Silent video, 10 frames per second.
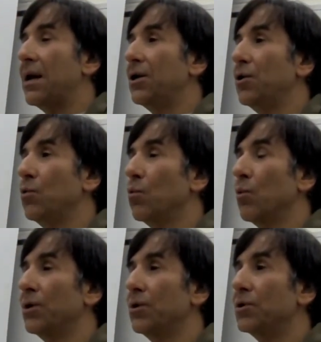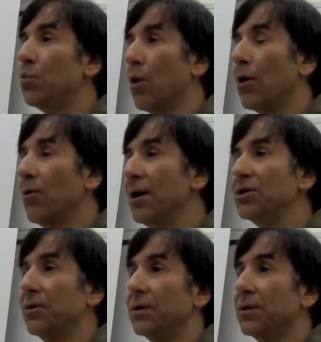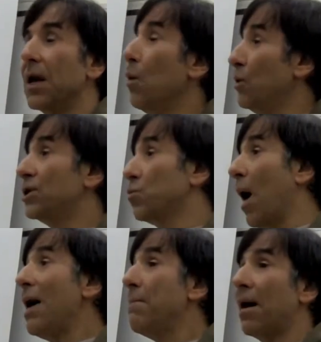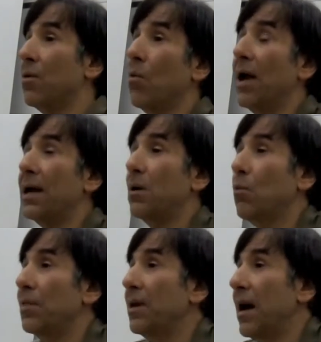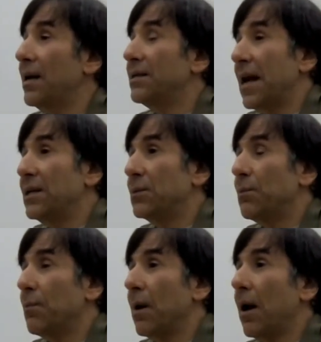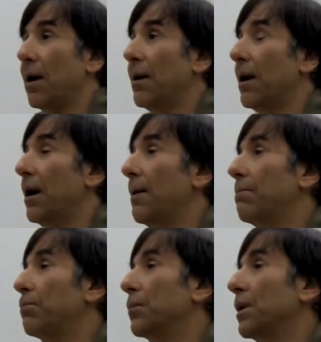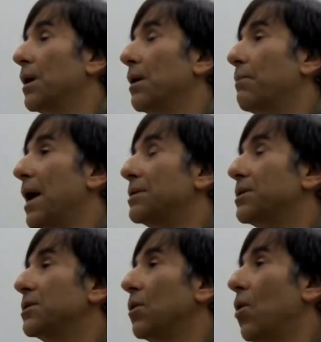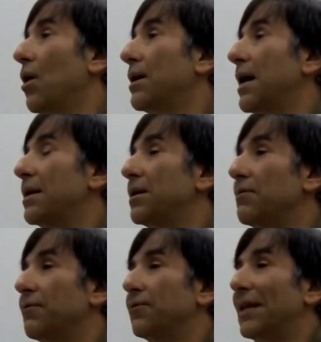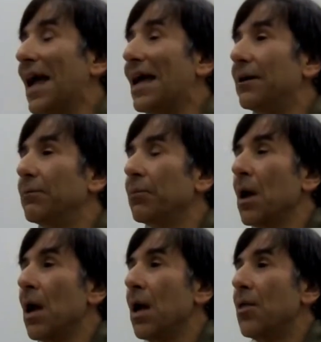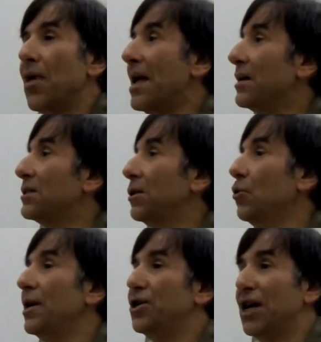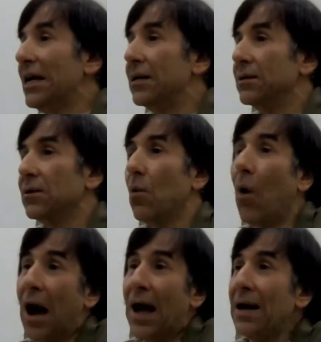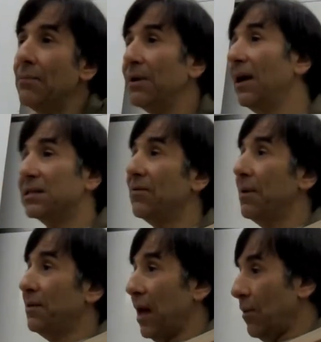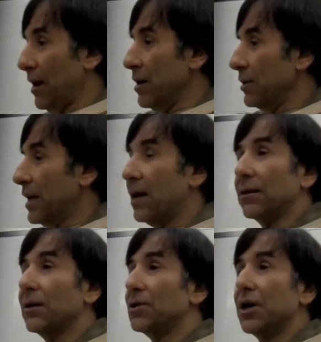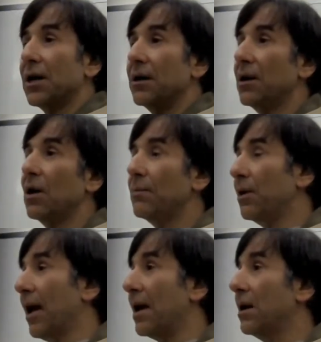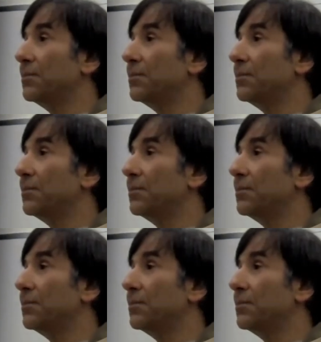you reduce worker injuries, which is why, by the way, when the United States passed this law in 1958, they excluded chickens. Why? Because everybody thought, well, you know, what the hell, a little chicken, you know, I mean, they're hanging